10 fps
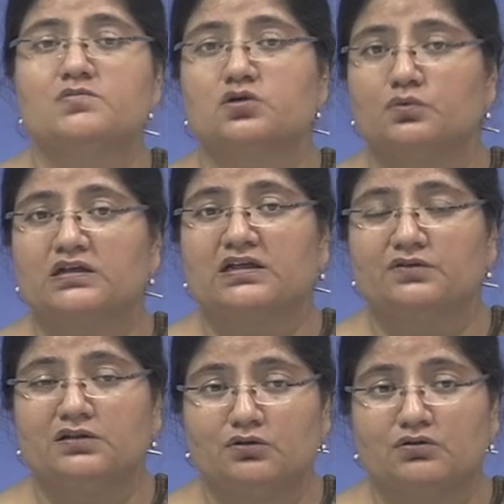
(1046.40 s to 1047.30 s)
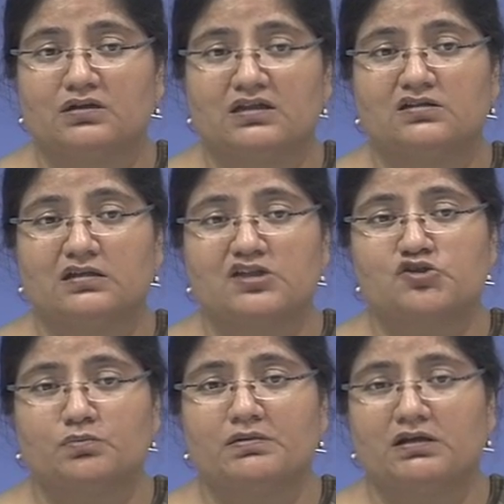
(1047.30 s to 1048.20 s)
or whatever, they
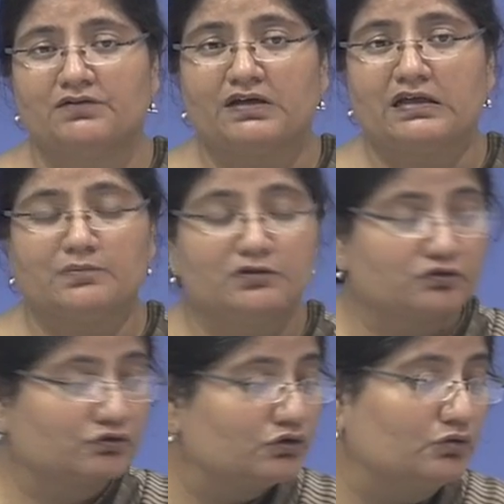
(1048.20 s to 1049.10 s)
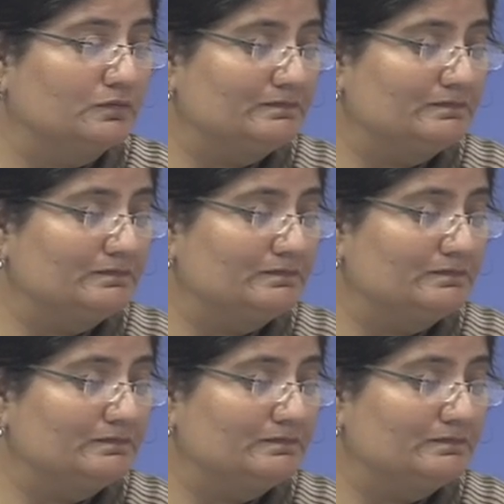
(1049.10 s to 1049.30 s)
should be available to you.